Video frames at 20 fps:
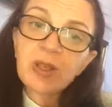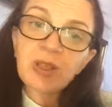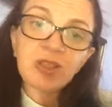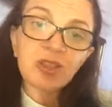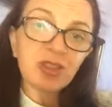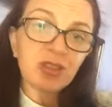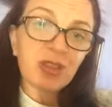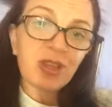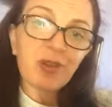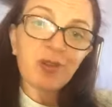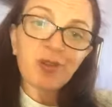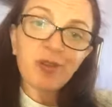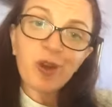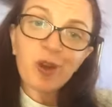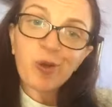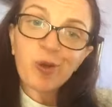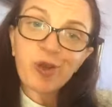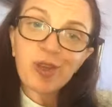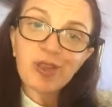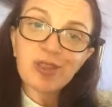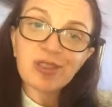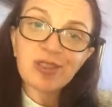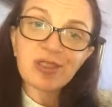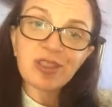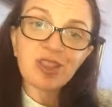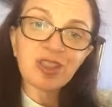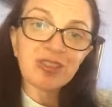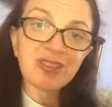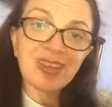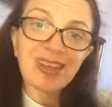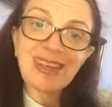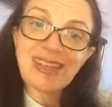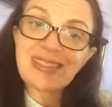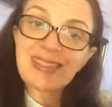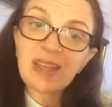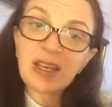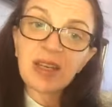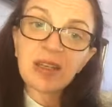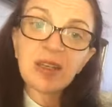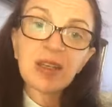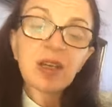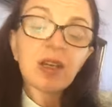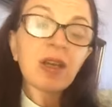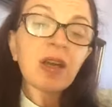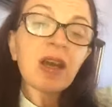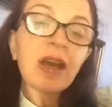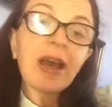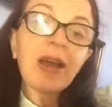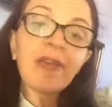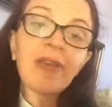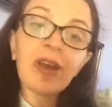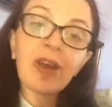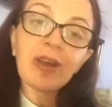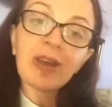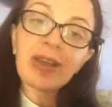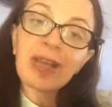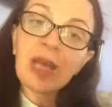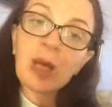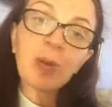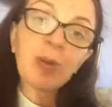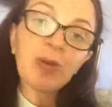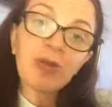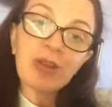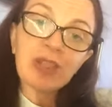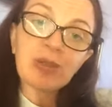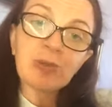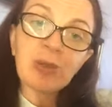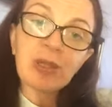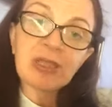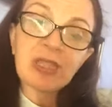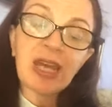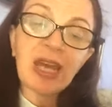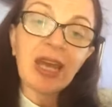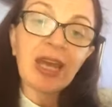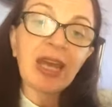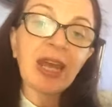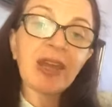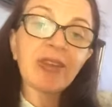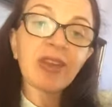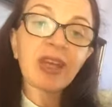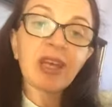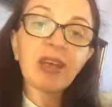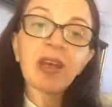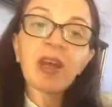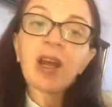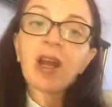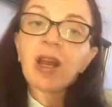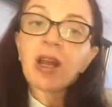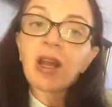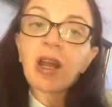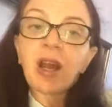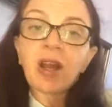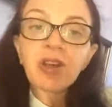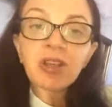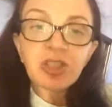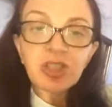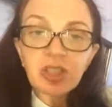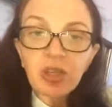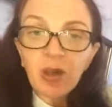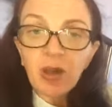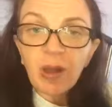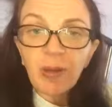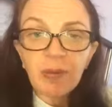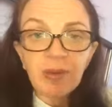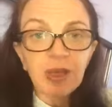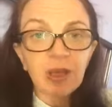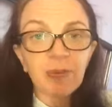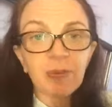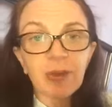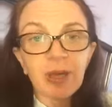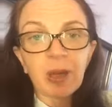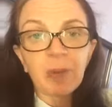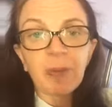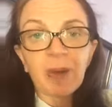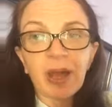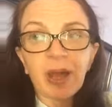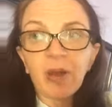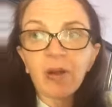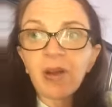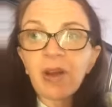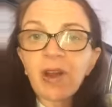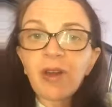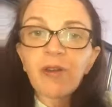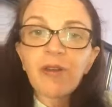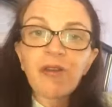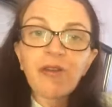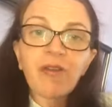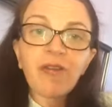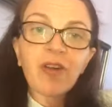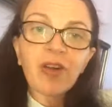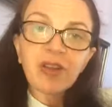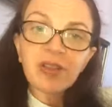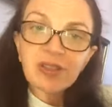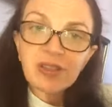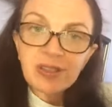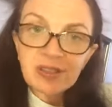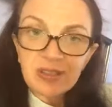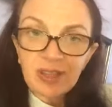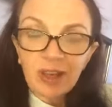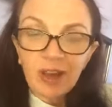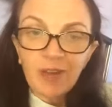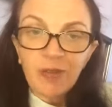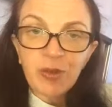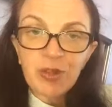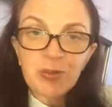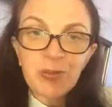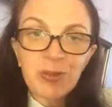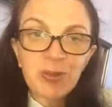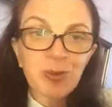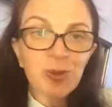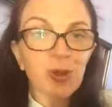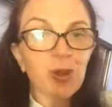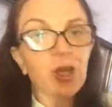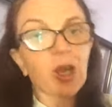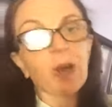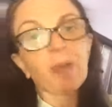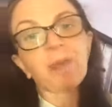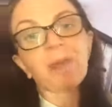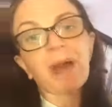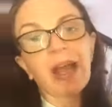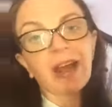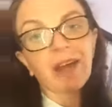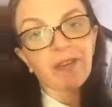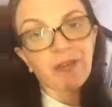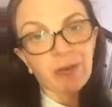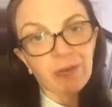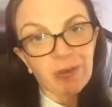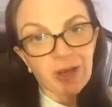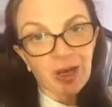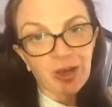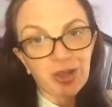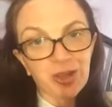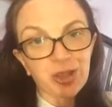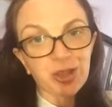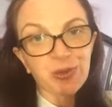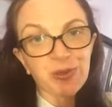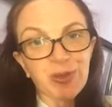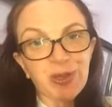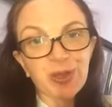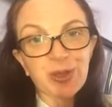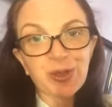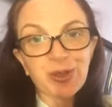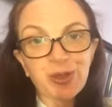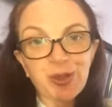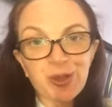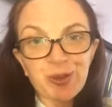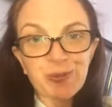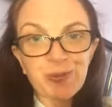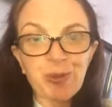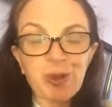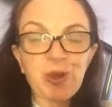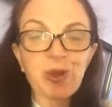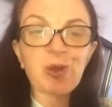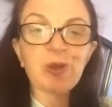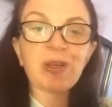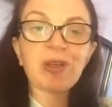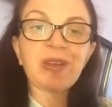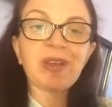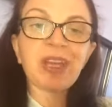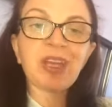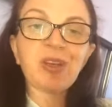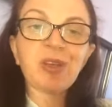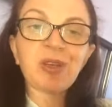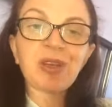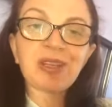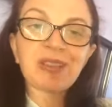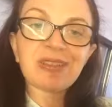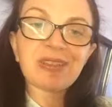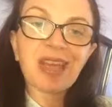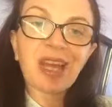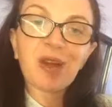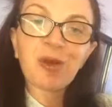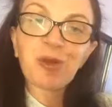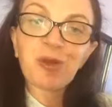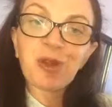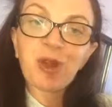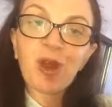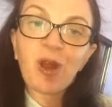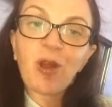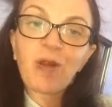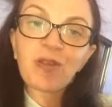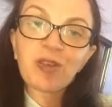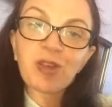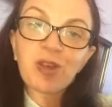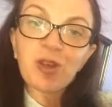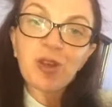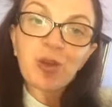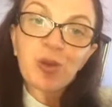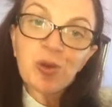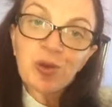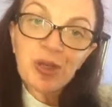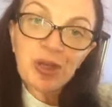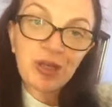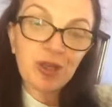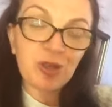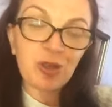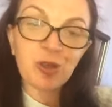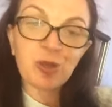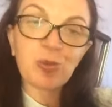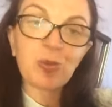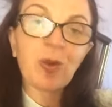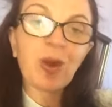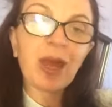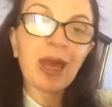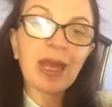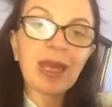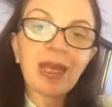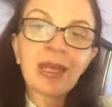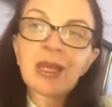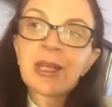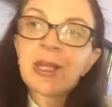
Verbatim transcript: just get focused, just get it done, and then I can get on with the rest of my day. And then lunchtime can be about fun stuff, which means when you come back from lunch, you're in a good mood, and then you can tackle the afternoon in a good way.